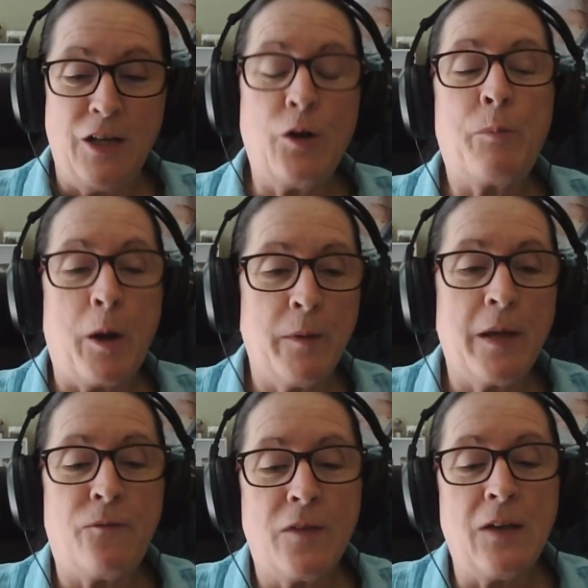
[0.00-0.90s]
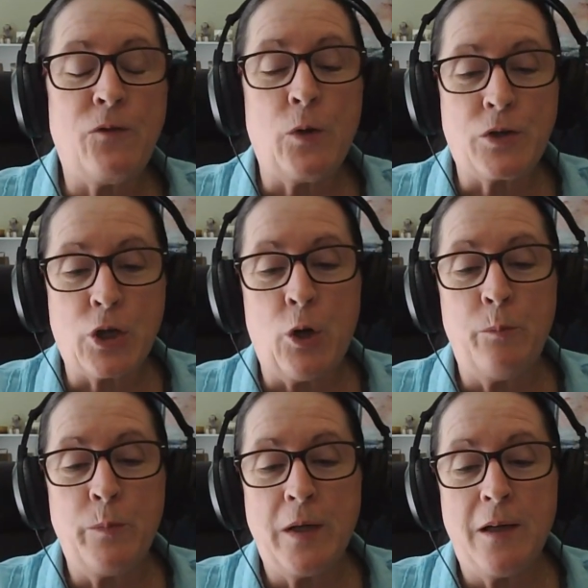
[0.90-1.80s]
probably if you had
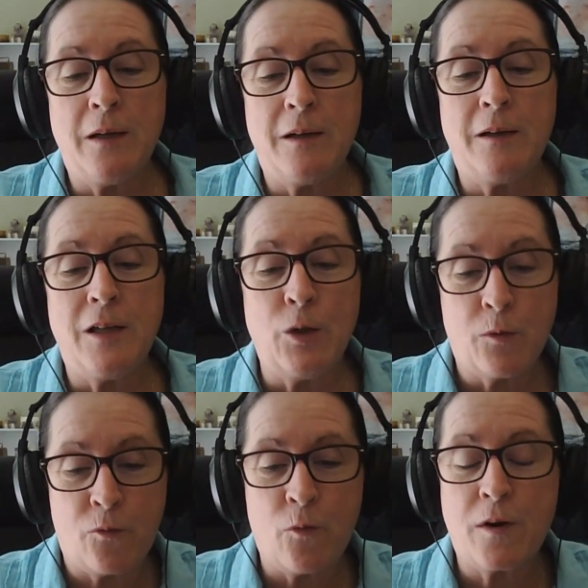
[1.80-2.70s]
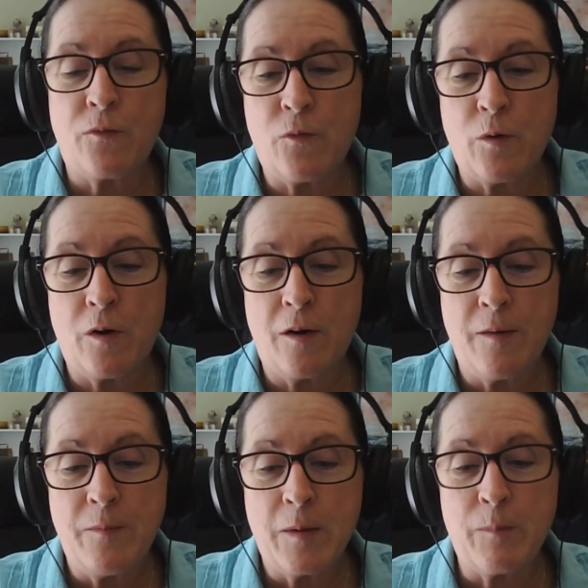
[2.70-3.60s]
told me you were 44,
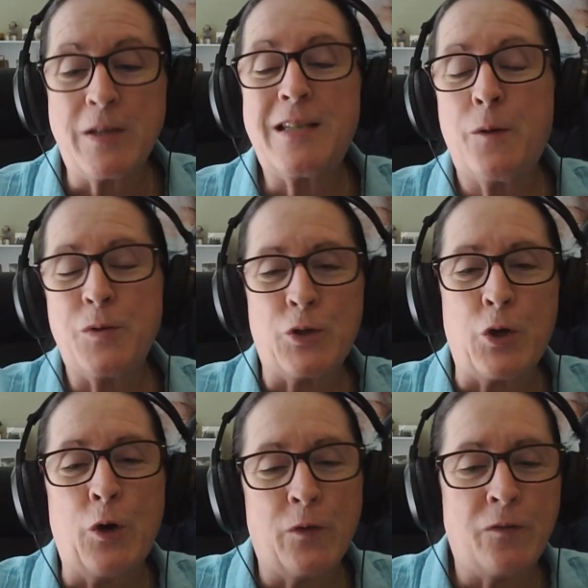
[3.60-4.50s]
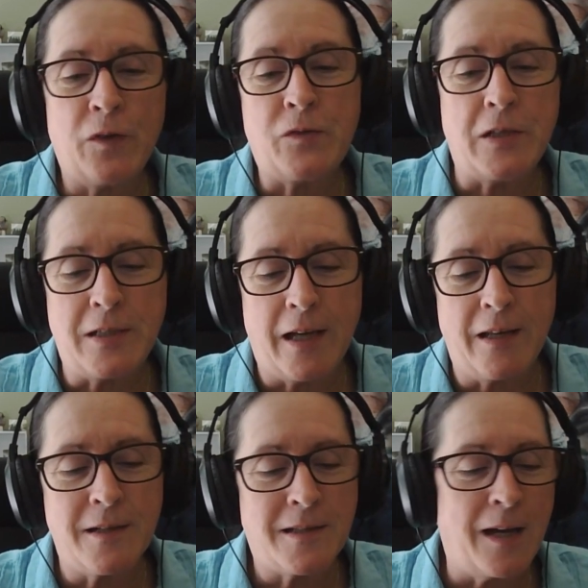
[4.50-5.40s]
but say it was an over 50
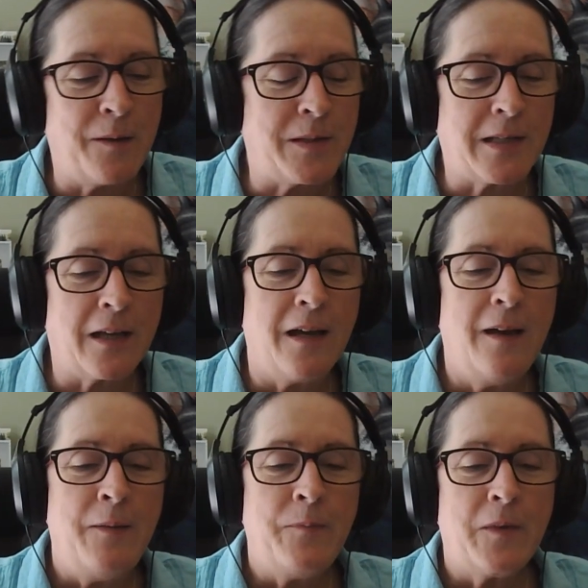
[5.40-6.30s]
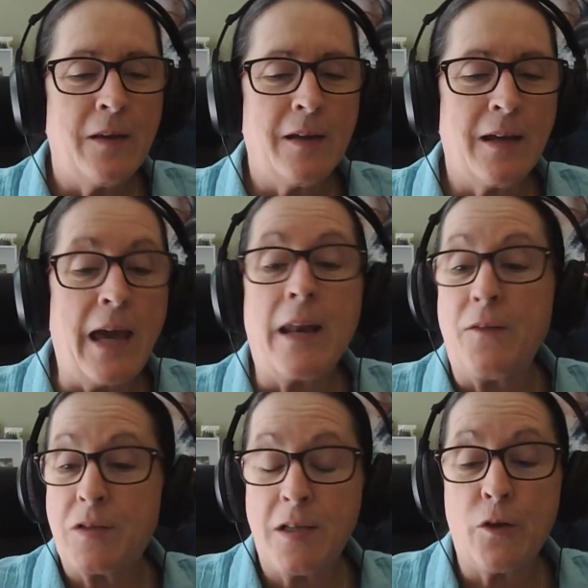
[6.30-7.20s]
dating site, it's like, and
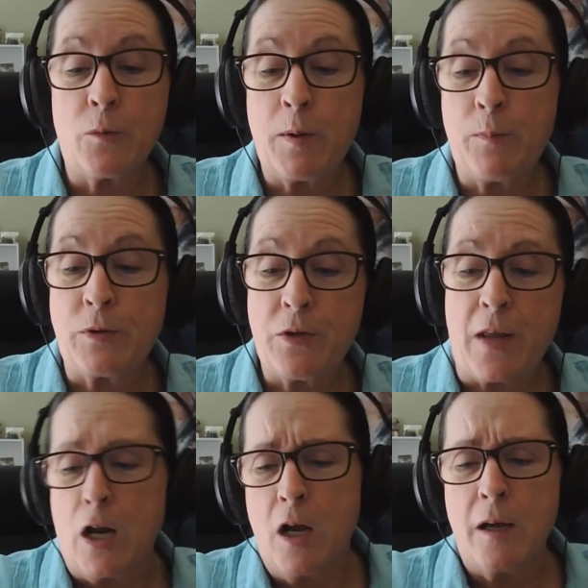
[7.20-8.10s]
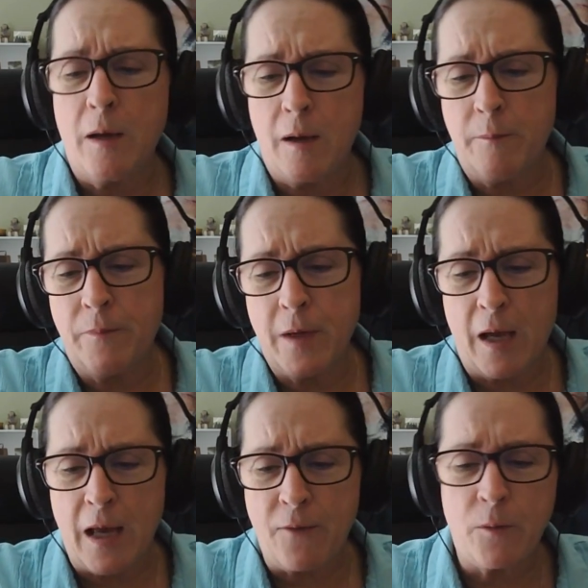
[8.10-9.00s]
I've seen other people do that.
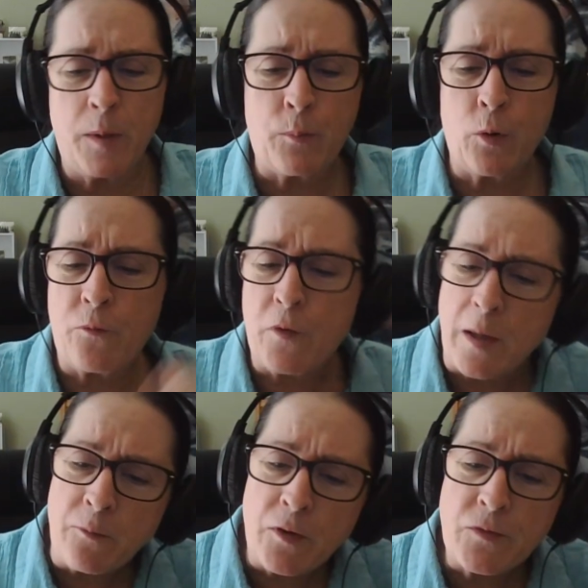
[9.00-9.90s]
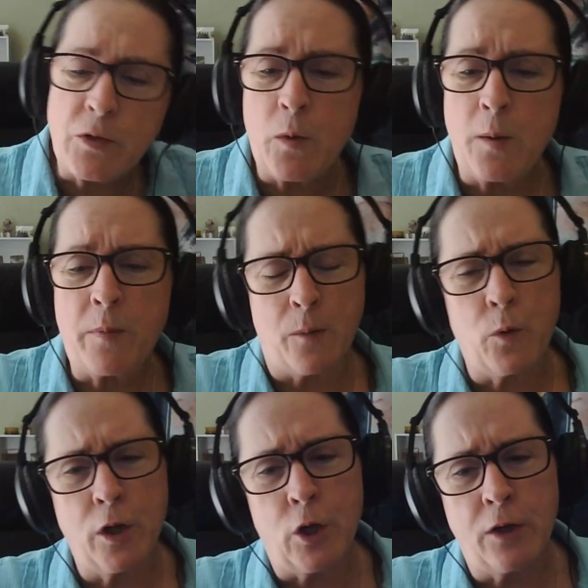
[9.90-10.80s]
I have on my profile, I'm 51, but I'm
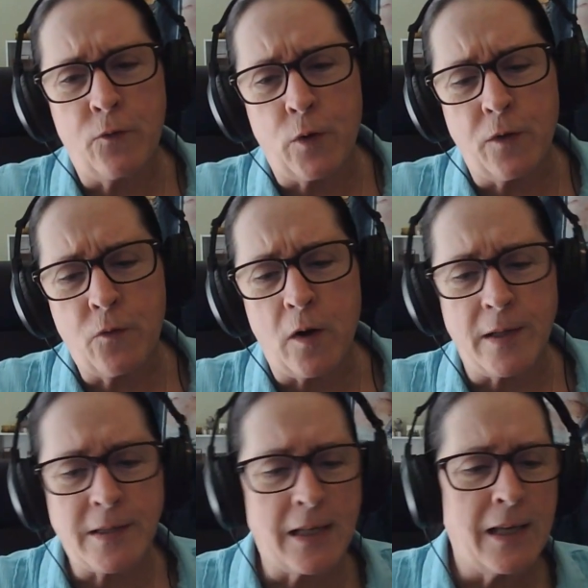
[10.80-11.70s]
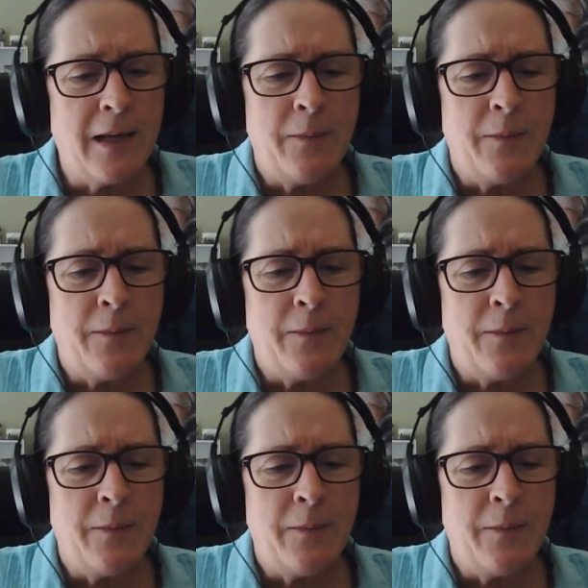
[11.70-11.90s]
really only 44. And it's like,